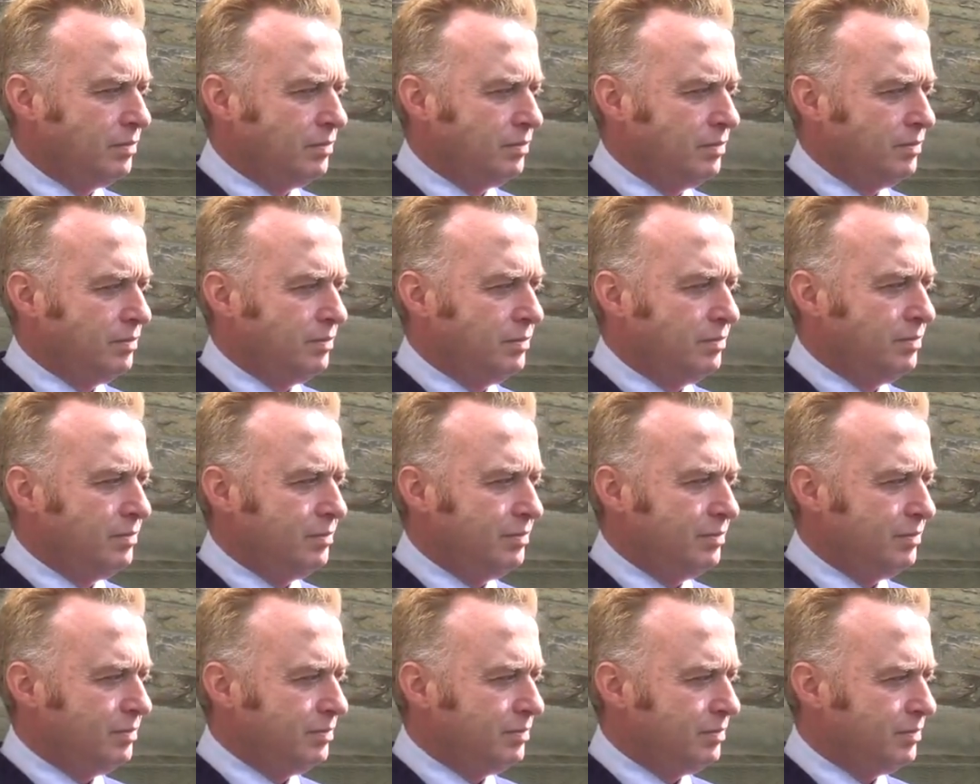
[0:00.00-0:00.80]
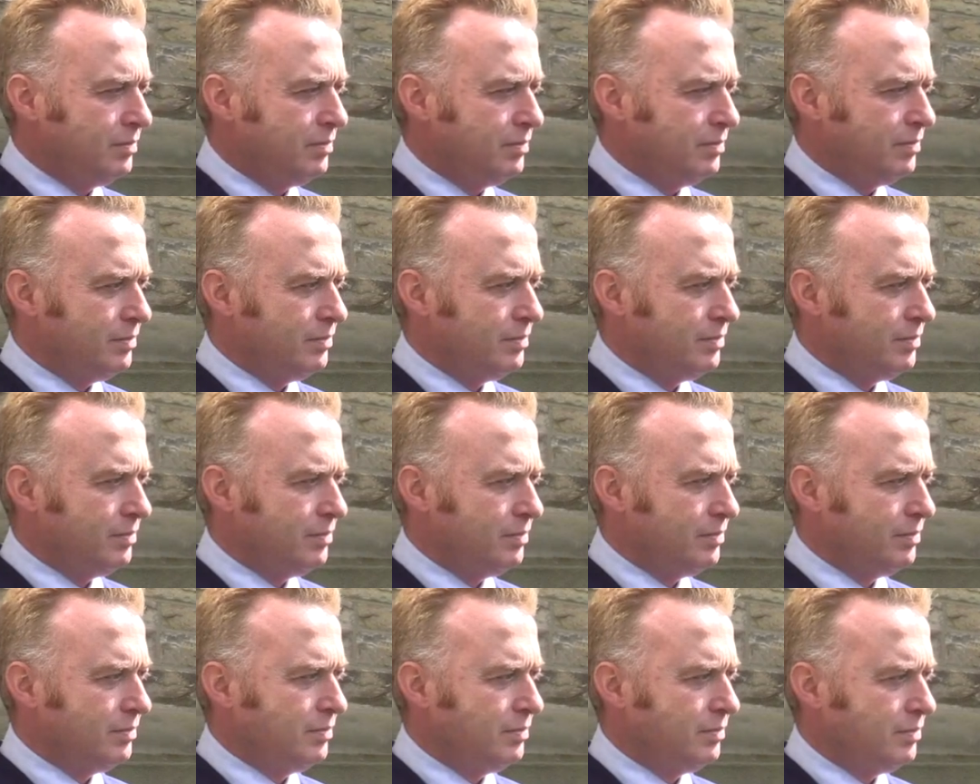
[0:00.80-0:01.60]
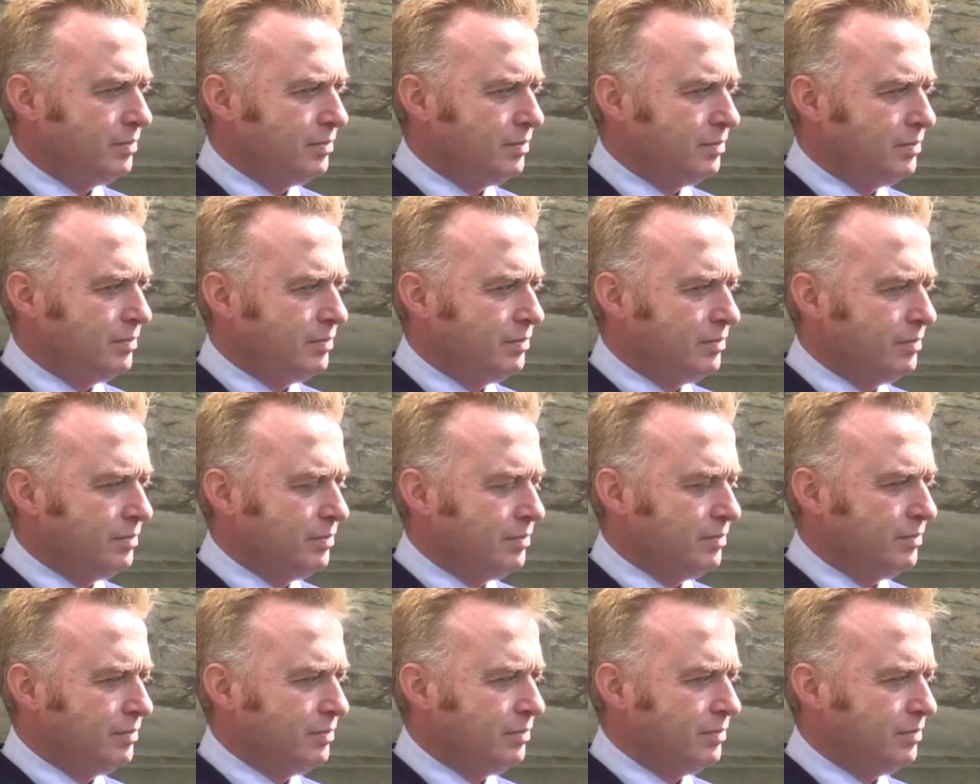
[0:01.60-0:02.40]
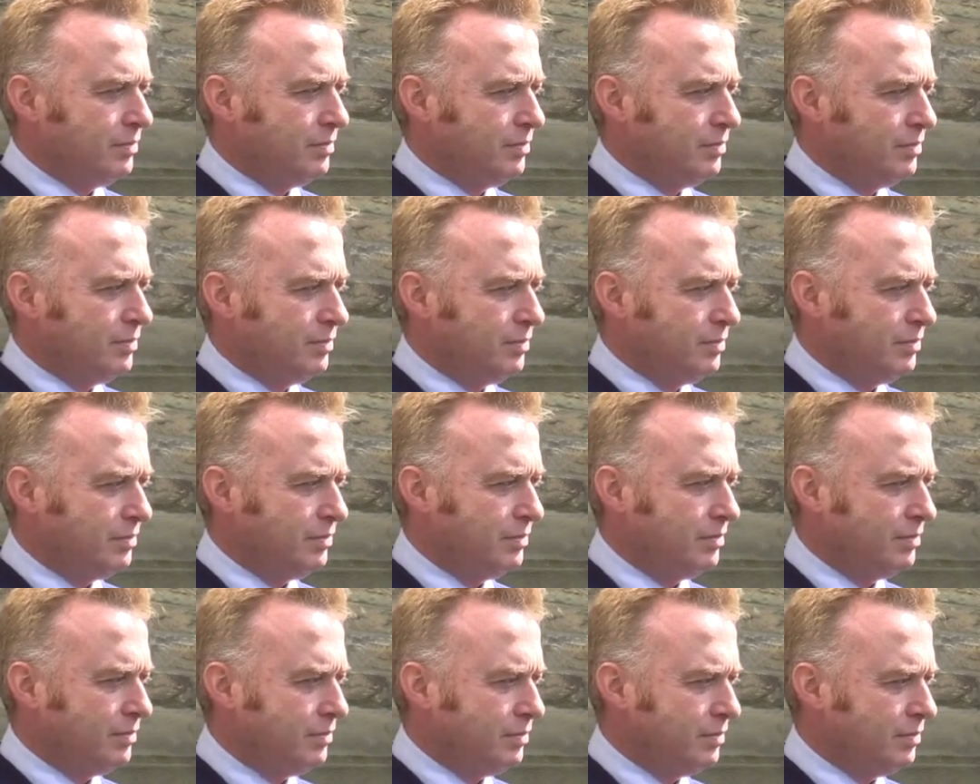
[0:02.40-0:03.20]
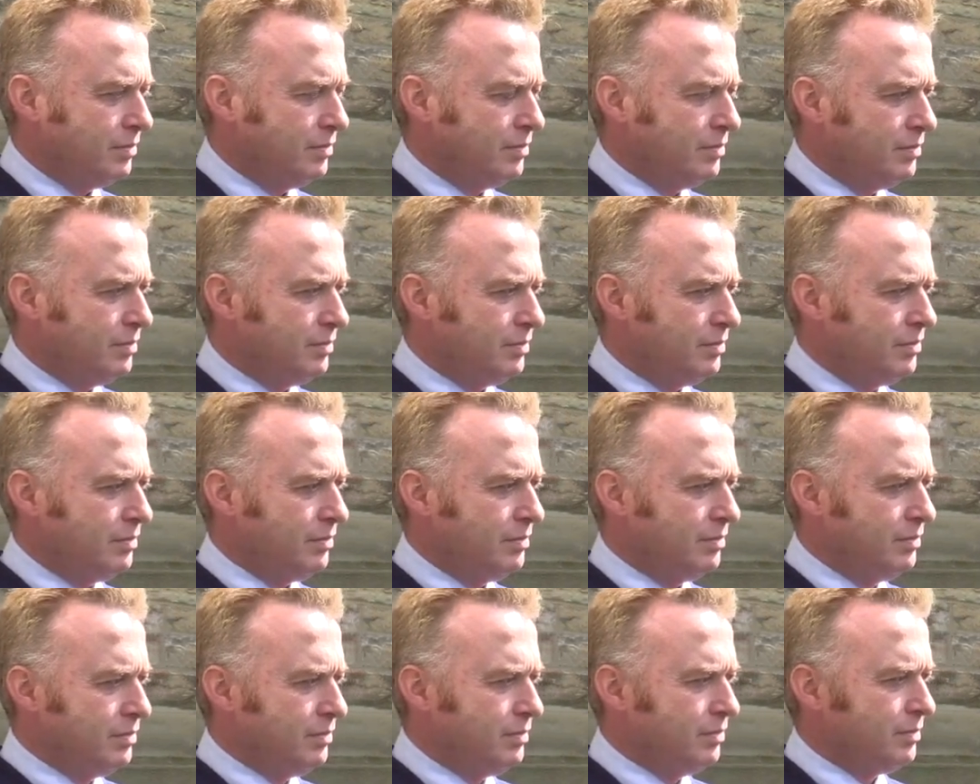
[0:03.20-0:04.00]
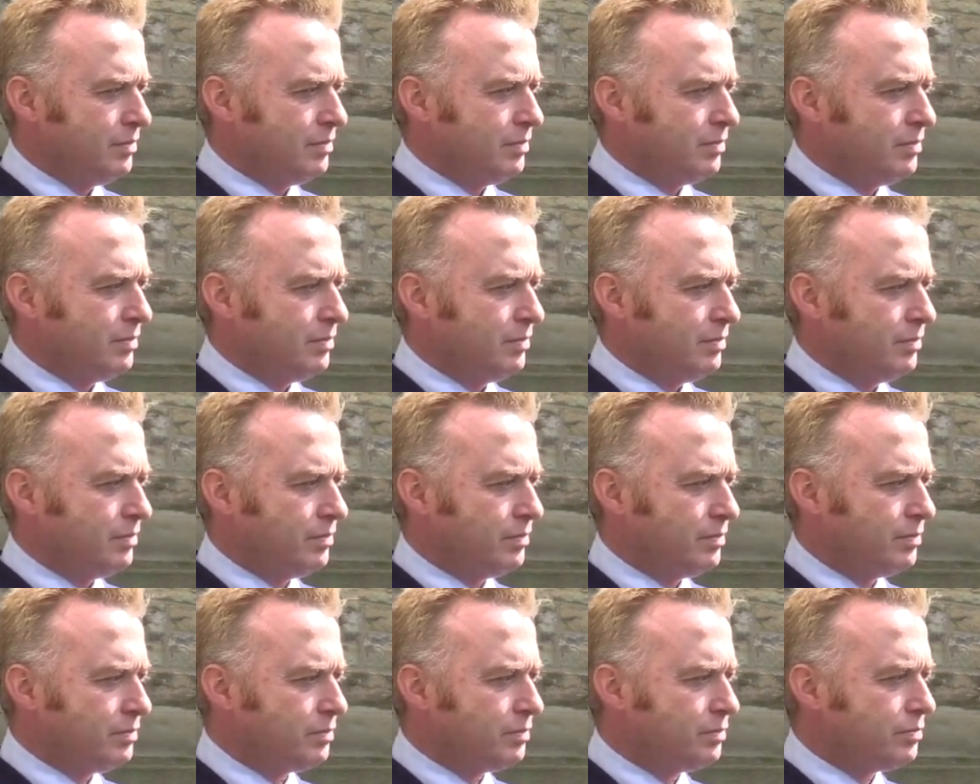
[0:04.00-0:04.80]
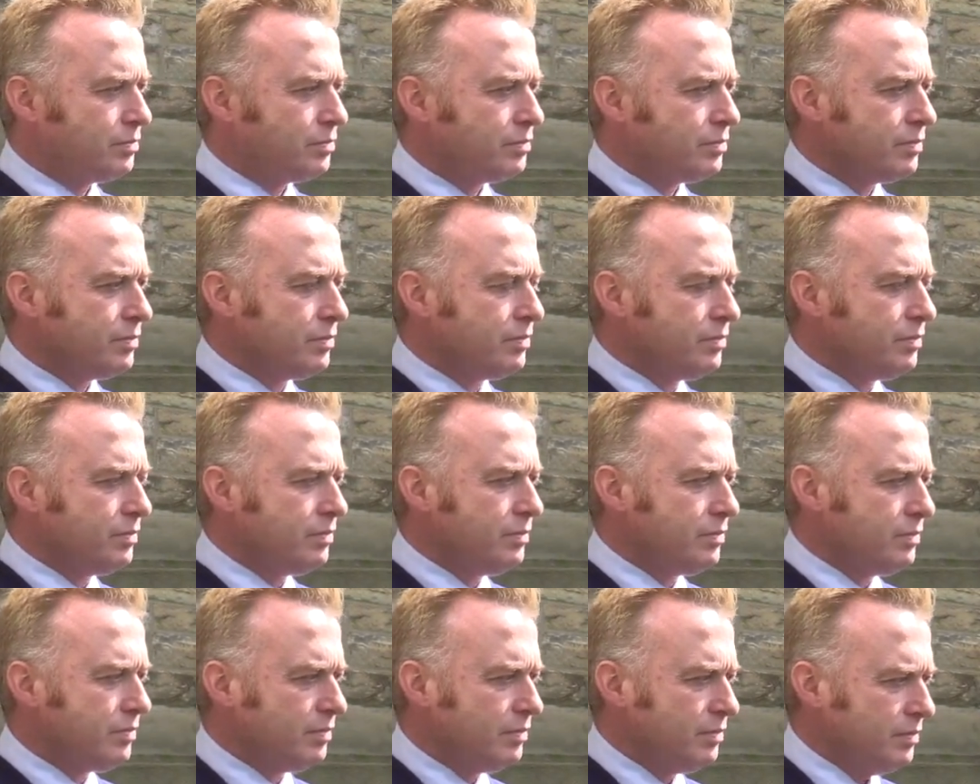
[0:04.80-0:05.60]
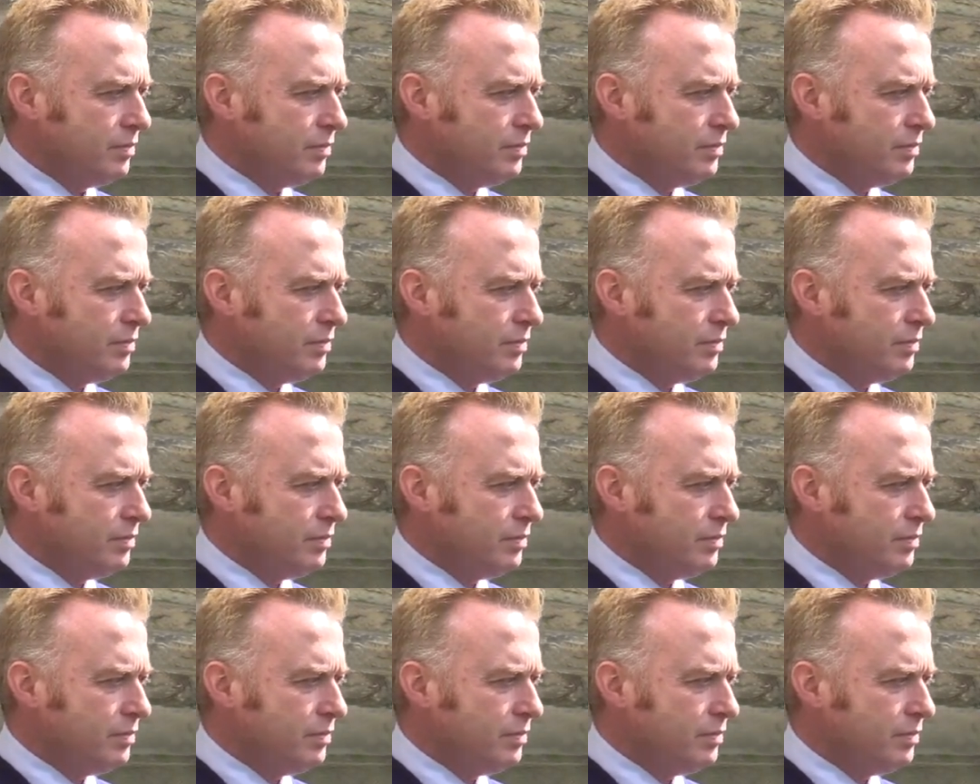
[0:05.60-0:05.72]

This person isn't speaking.